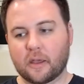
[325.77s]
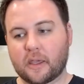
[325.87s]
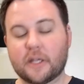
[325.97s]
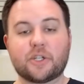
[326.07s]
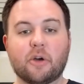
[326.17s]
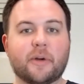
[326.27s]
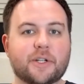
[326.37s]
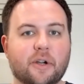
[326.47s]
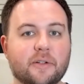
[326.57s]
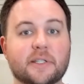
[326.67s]
can Tomas
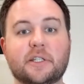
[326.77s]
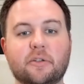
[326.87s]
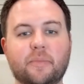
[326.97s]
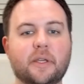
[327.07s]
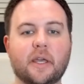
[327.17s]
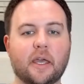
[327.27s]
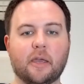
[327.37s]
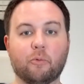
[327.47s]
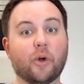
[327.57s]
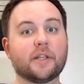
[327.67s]
Hertl still be a
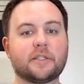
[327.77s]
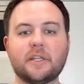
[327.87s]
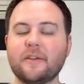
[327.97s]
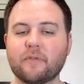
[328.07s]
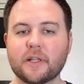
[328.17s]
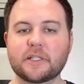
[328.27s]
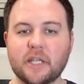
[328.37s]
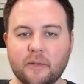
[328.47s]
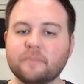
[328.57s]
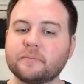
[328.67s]
1C for this
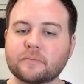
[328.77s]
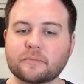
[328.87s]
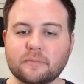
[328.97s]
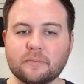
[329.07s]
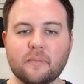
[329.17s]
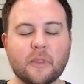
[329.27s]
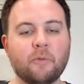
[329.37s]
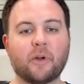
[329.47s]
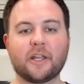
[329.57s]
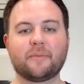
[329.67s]
team?
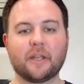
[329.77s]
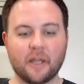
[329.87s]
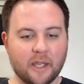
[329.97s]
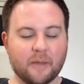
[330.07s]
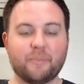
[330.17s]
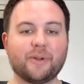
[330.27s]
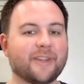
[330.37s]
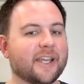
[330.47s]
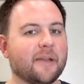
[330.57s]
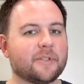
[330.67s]
Want him to build
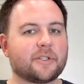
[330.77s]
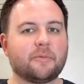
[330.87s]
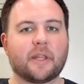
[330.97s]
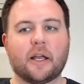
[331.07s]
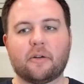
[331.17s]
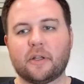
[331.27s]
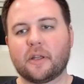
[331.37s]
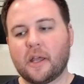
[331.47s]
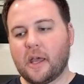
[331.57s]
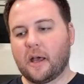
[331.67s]
that chemistry with Eklund.
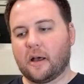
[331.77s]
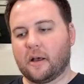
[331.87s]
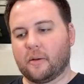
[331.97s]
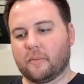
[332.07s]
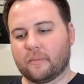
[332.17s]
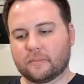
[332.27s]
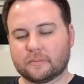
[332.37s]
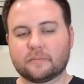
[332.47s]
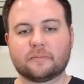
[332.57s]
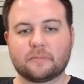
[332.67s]

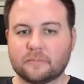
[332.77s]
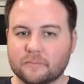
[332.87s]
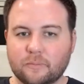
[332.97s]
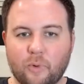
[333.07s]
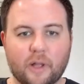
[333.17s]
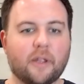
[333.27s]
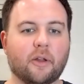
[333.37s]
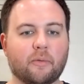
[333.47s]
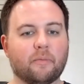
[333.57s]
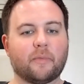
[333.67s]
Want, you
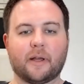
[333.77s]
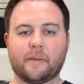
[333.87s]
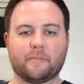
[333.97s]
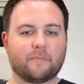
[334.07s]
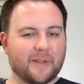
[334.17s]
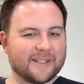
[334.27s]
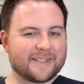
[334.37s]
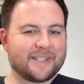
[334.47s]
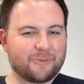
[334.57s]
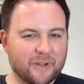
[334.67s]
know,
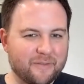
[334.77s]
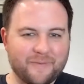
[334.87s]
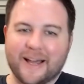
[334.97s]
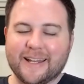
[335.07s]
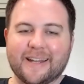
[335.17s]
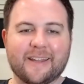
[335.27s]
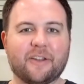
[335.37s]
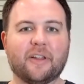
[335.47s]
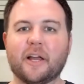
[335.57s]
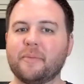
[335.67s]
still want to find another
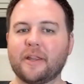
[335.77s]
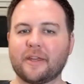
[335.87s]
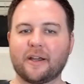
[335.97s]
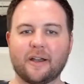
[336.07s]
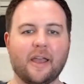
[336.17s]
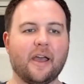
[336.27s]
line mate there